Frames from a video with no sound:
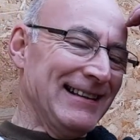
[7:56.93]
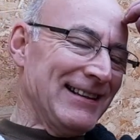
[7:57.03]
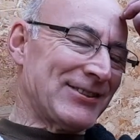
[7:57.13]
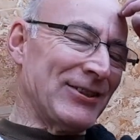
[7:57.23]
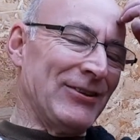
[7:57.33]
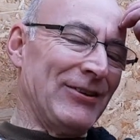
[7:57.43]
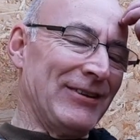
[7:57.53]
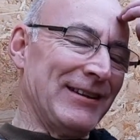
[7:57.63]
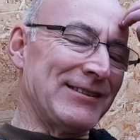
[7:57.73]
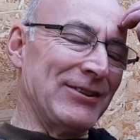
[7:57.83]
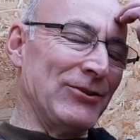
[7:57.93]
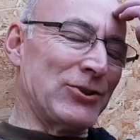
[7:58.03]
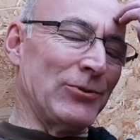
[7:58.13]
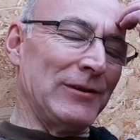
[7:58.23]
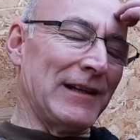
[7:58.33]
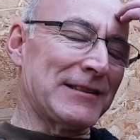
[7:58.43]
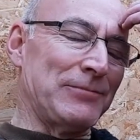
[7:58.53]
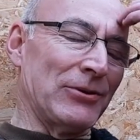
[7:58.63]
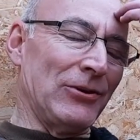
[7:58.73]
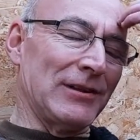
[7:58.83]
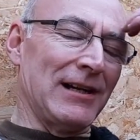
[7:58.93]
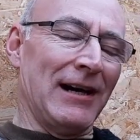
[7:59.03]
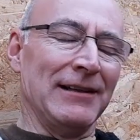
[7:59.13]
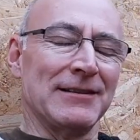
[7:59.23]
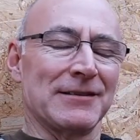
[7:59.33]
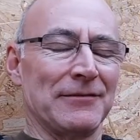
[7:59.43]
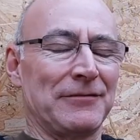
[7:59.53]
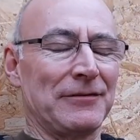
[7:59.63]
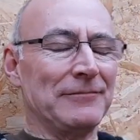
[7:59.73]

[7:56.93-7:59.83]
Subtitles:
So, as usual, that's put all kinds of